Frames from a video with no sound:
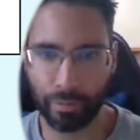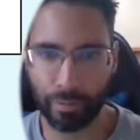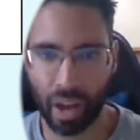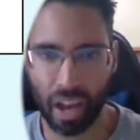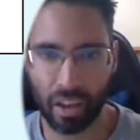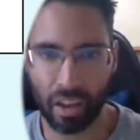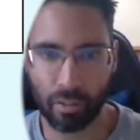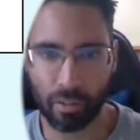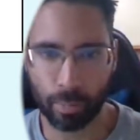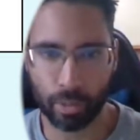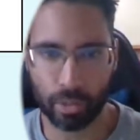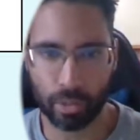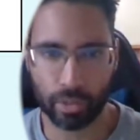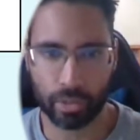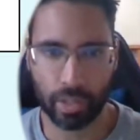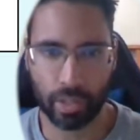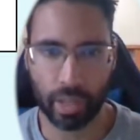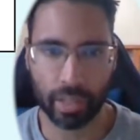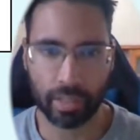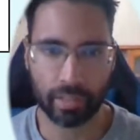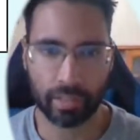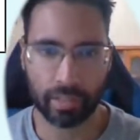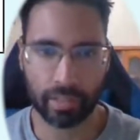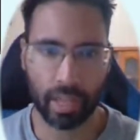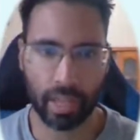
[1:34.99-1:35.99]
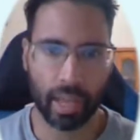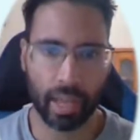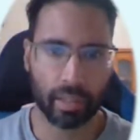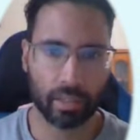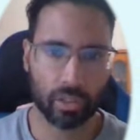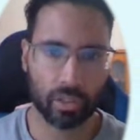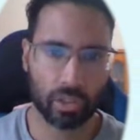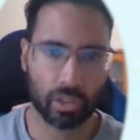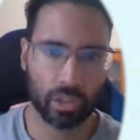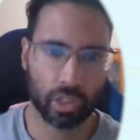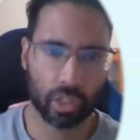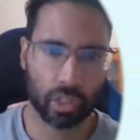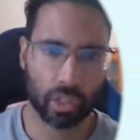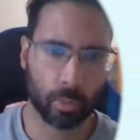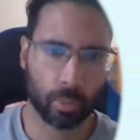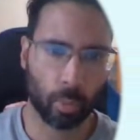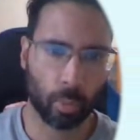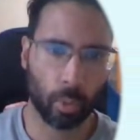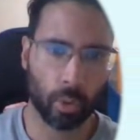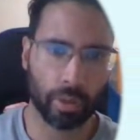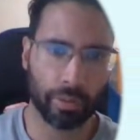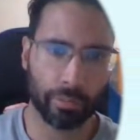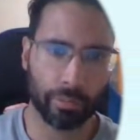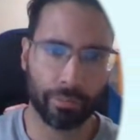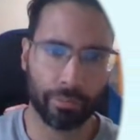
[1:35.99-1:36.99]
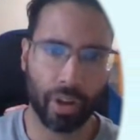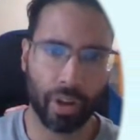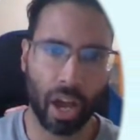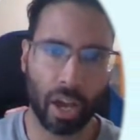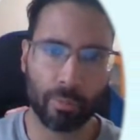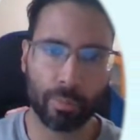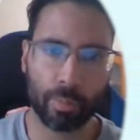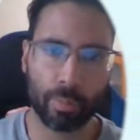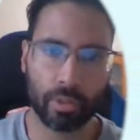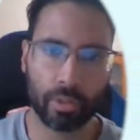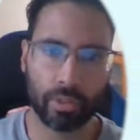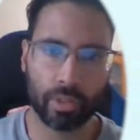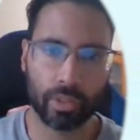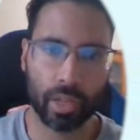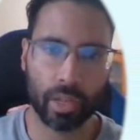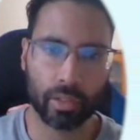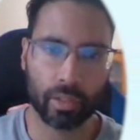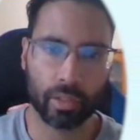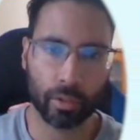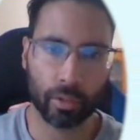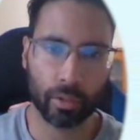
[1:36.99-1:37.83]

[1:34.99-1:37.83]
five percent and six point five percent.